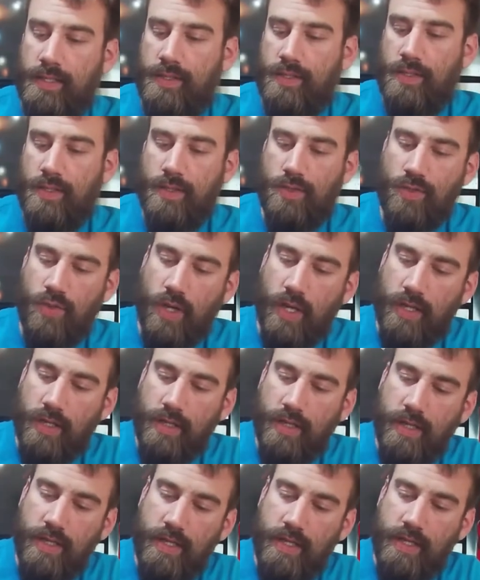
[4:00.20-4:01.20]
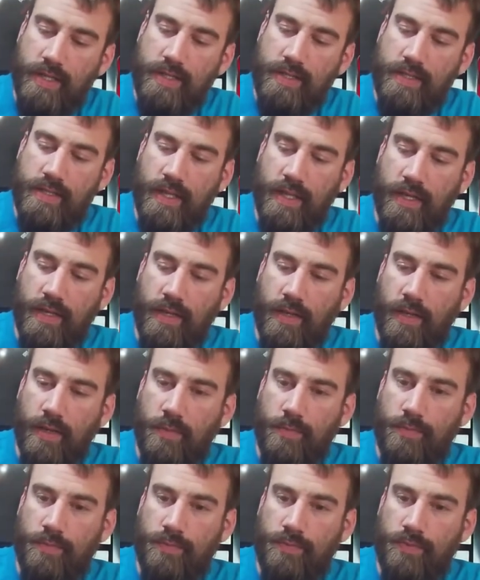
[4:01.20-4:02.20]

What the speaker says: is to try to set it up